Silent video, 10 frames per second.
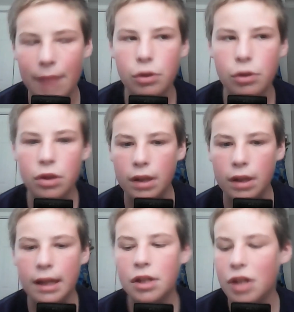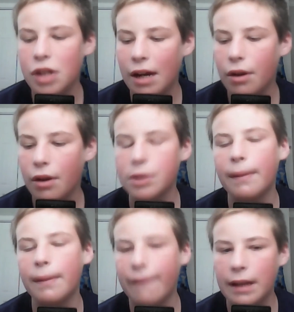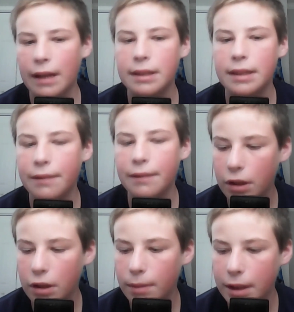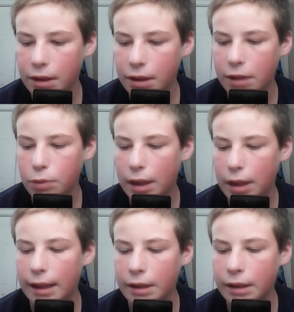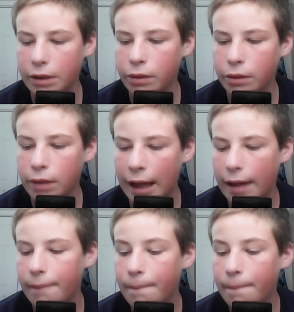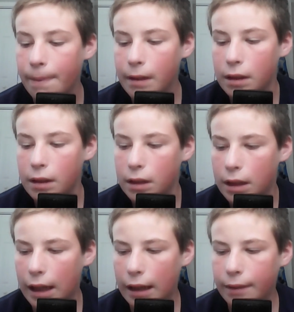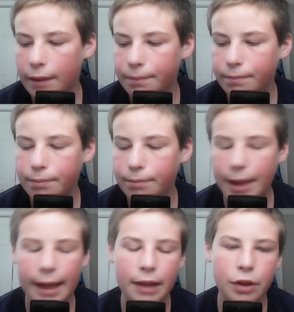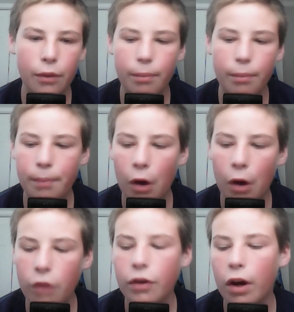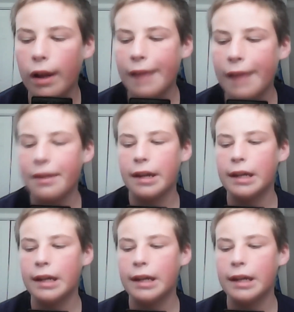where he scored a touchdown. He was on my fantasy team for a little bit, so that's why I know that. But yeah, so overall, I think